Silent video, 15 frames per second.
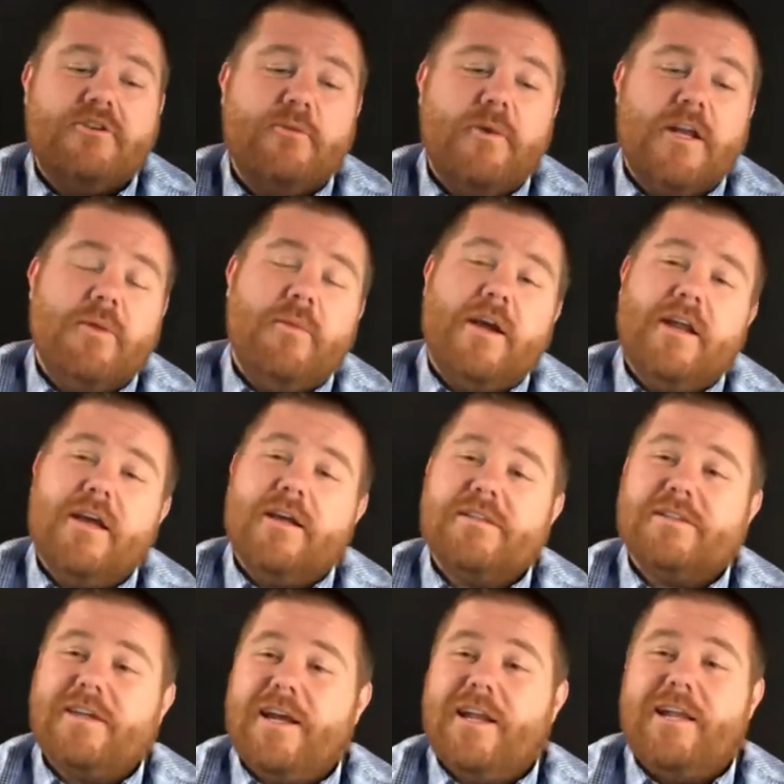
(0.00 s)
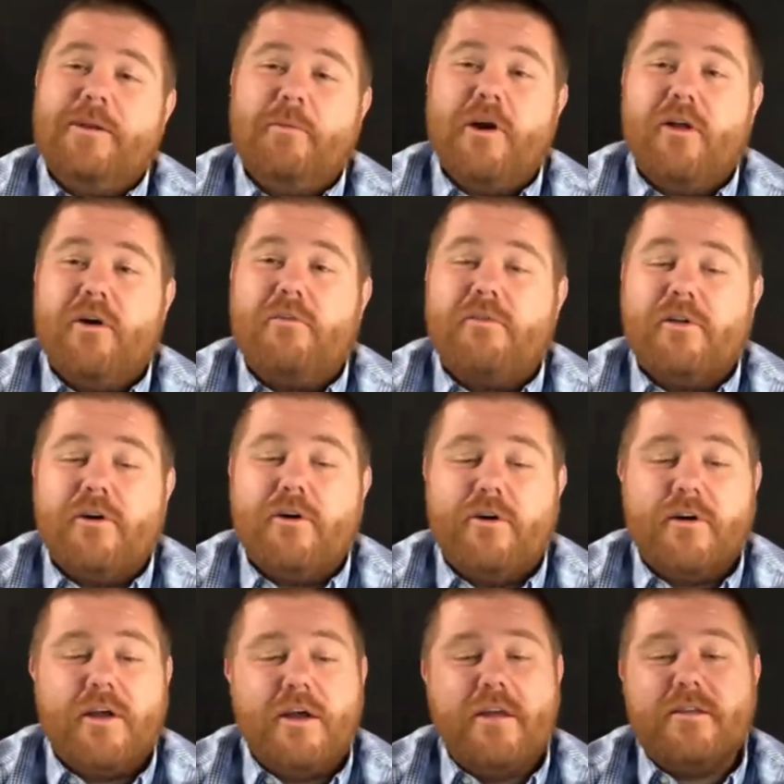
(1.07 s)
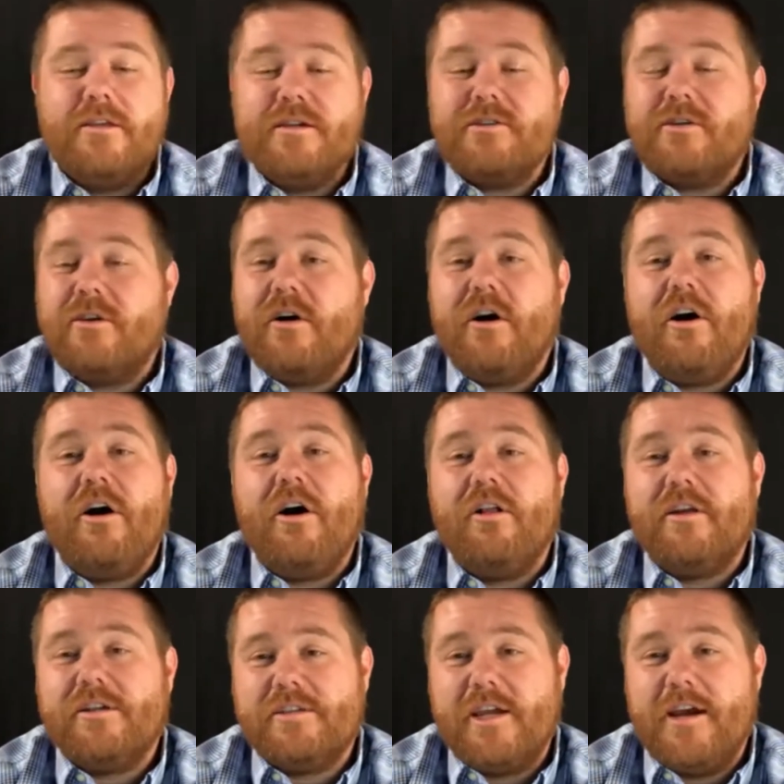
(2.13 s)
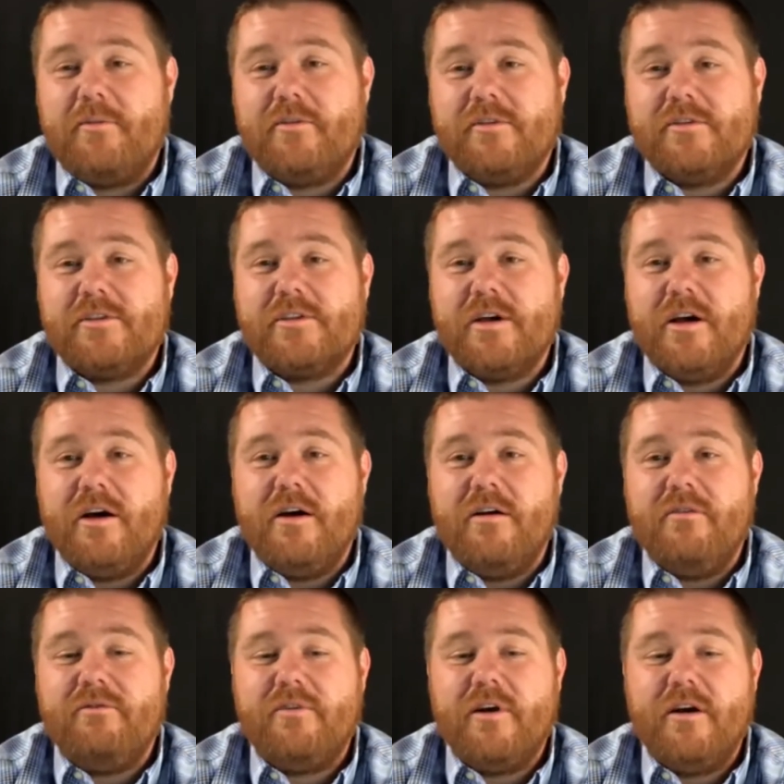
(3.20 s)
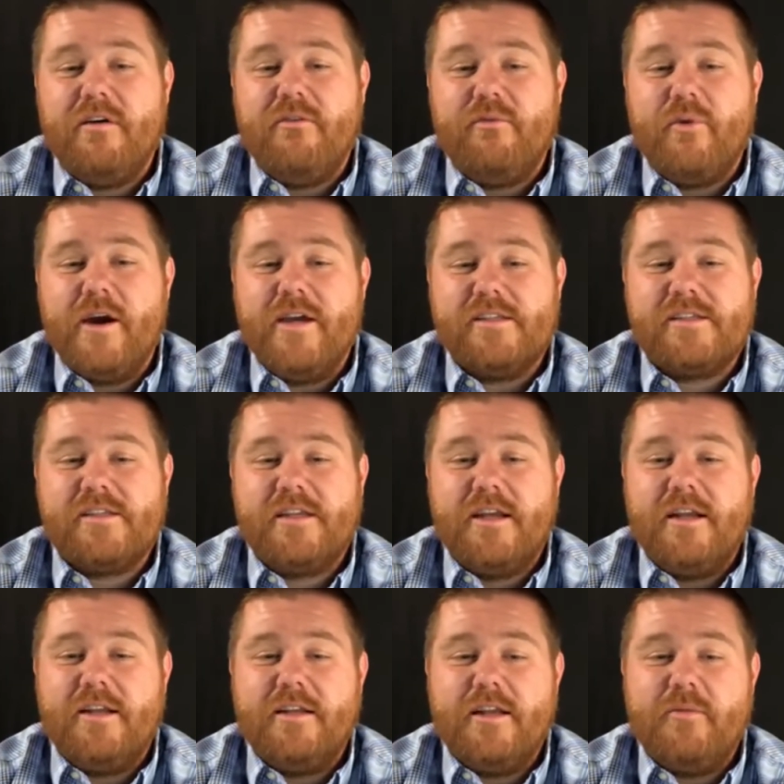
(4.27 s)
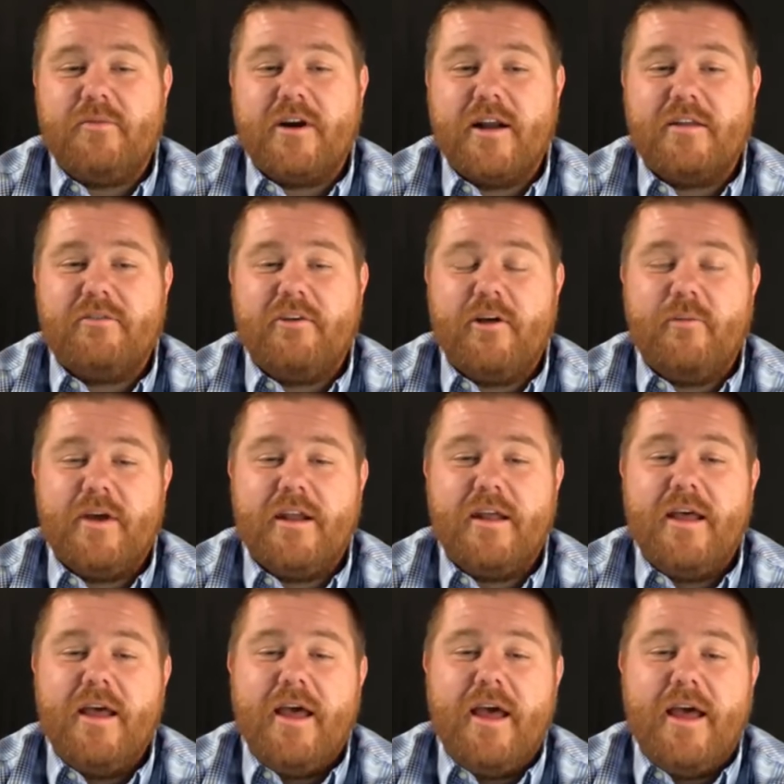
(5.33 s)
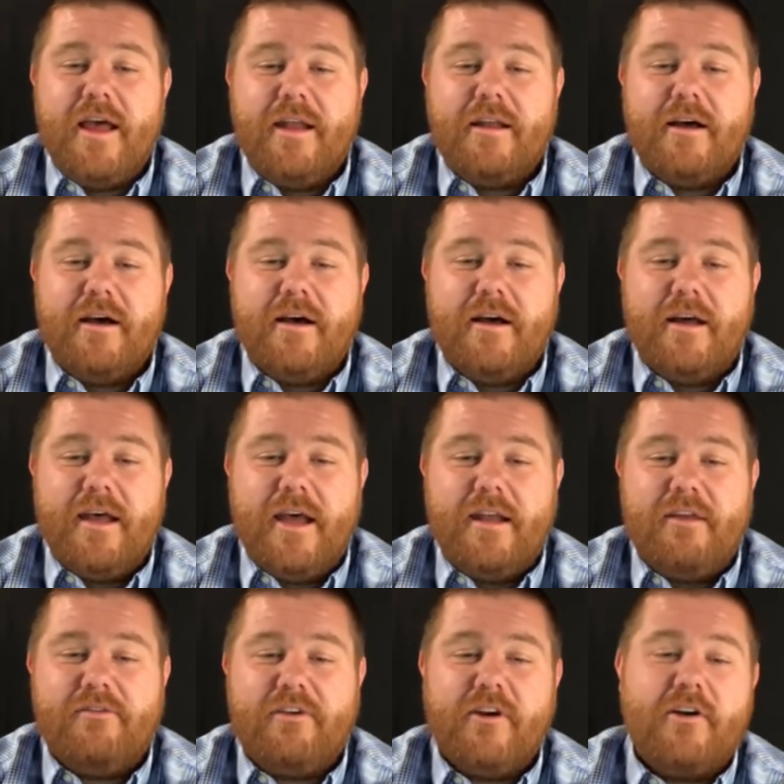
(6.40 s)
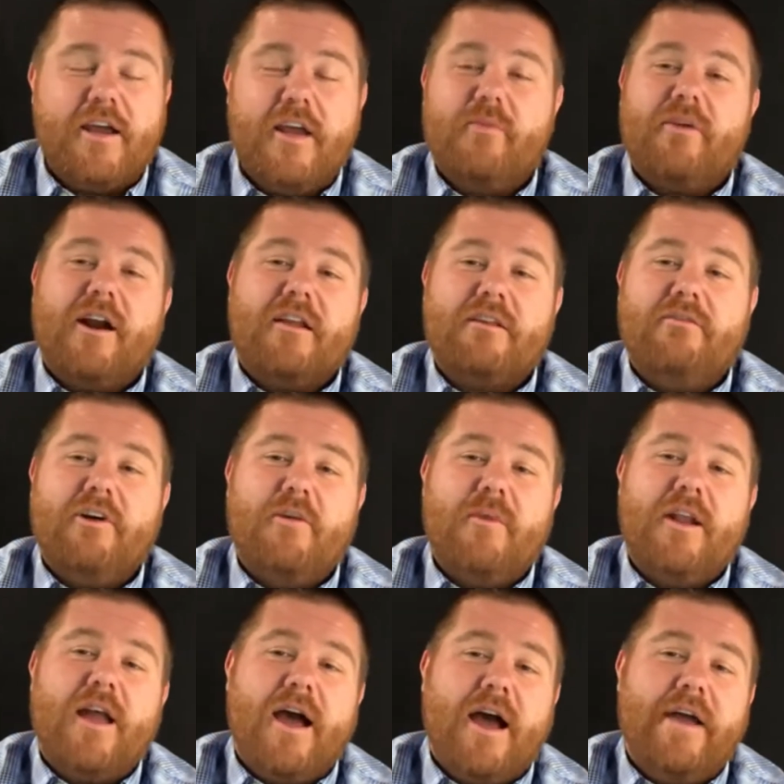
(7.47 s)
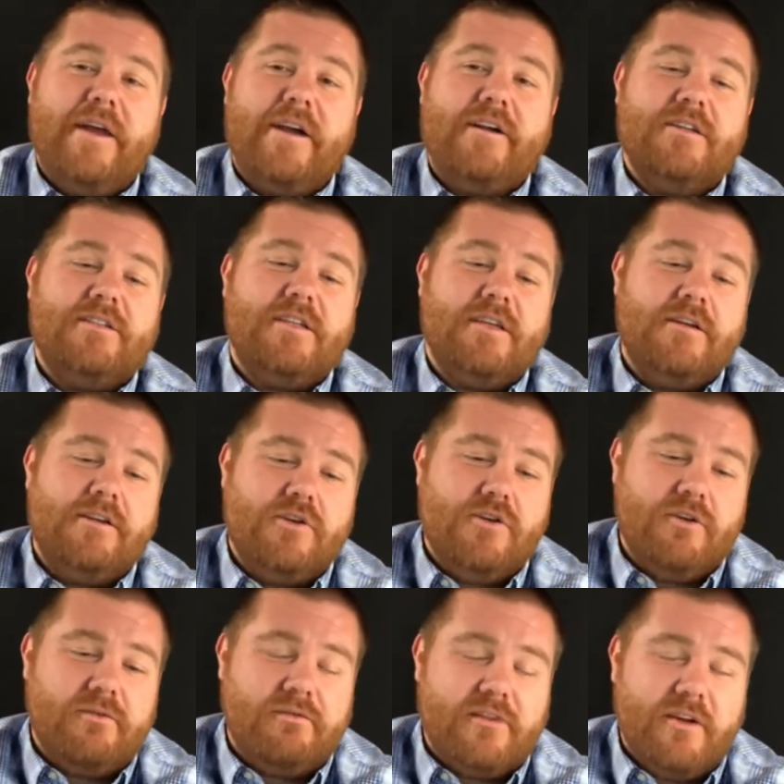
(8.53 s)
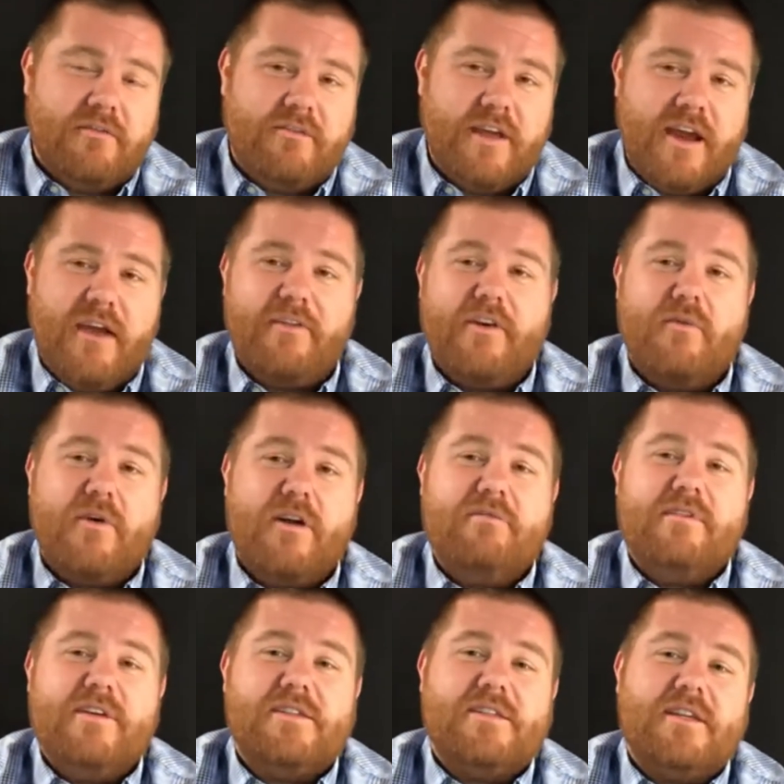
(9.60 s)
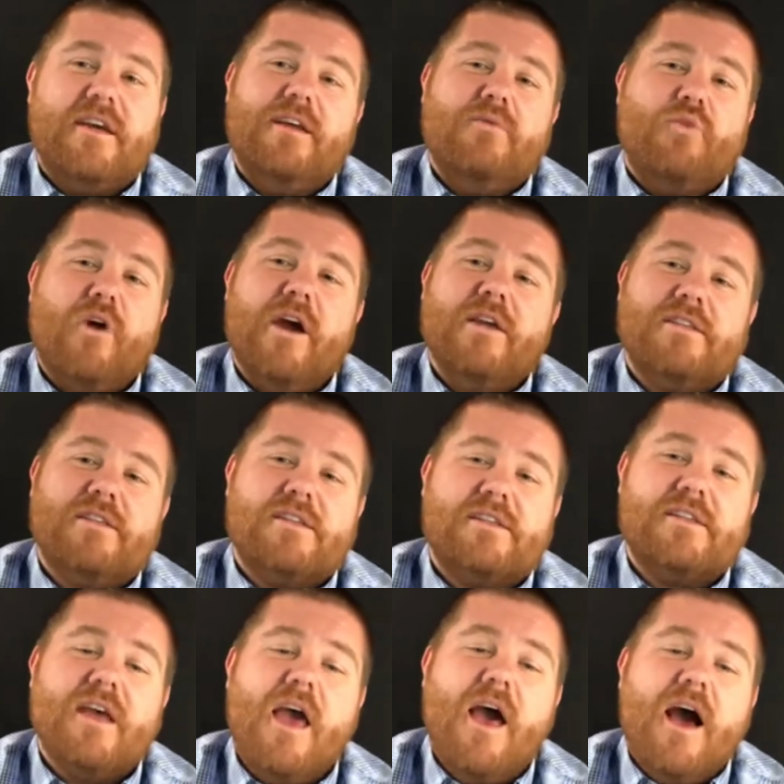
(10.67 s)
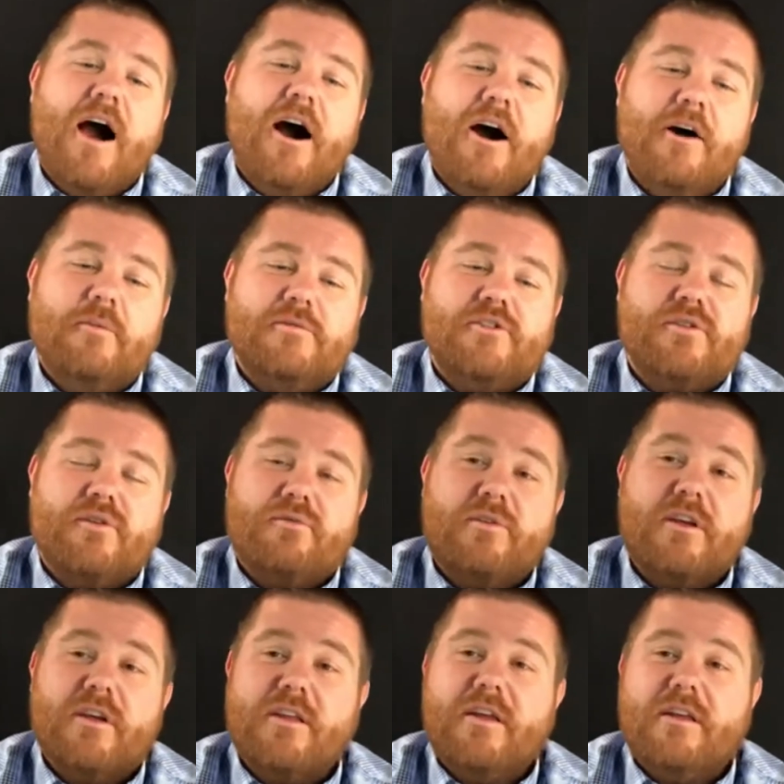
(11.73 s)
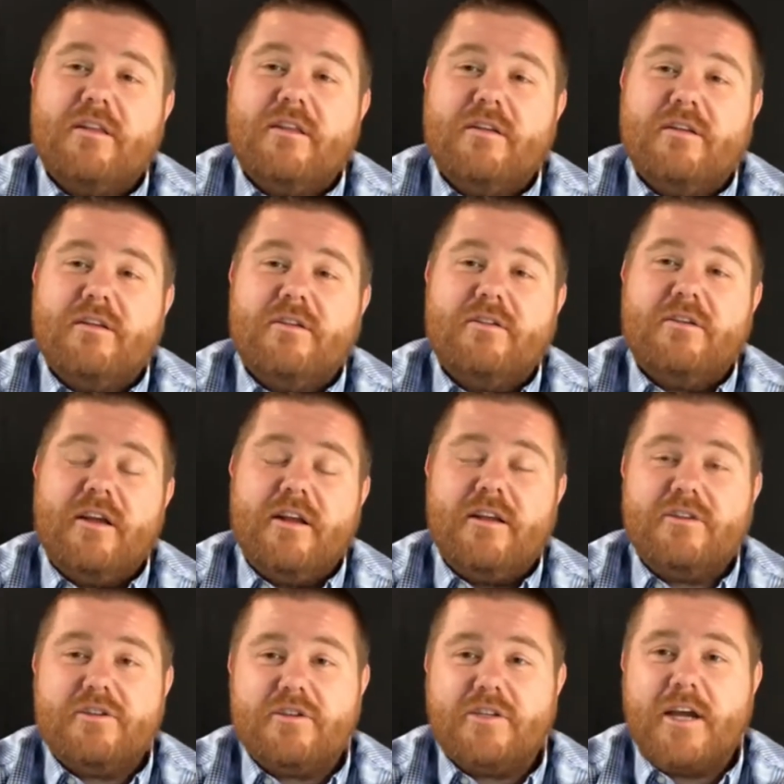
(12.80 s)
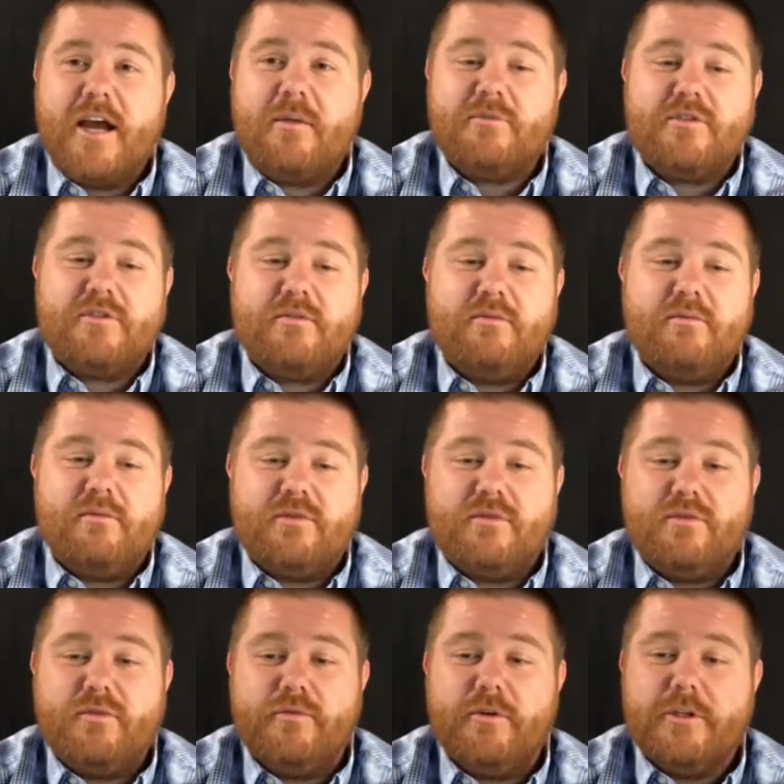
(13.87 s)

many meetings, and email overload. These are all examples of waste in product development. And if you're in product development, I guarantee you've lived every one of these 10 wastes. So really, it is your job to